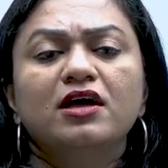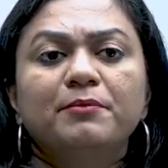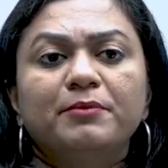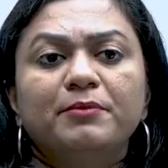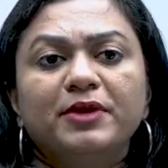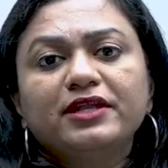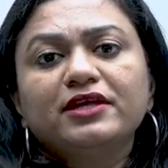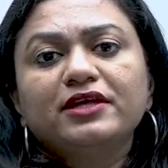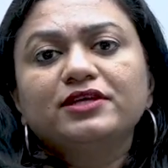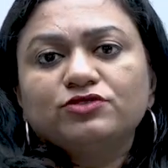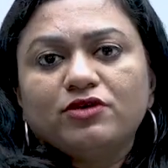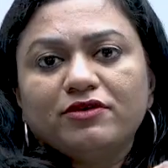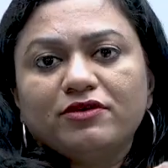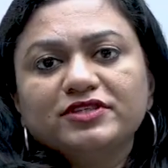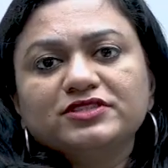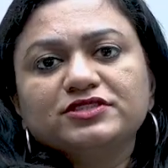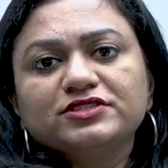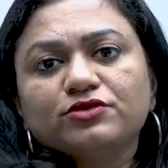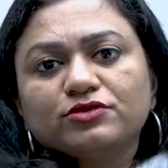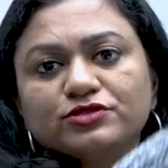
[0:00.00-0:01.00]
But yes,
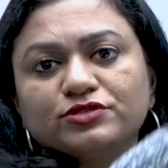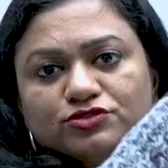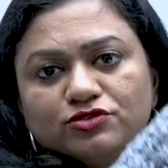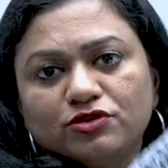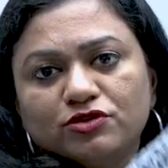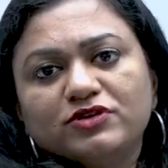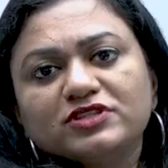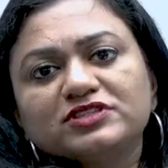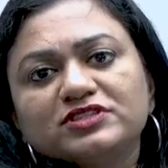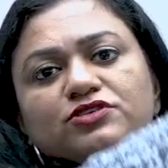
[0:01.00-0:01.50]
obviously Rostow was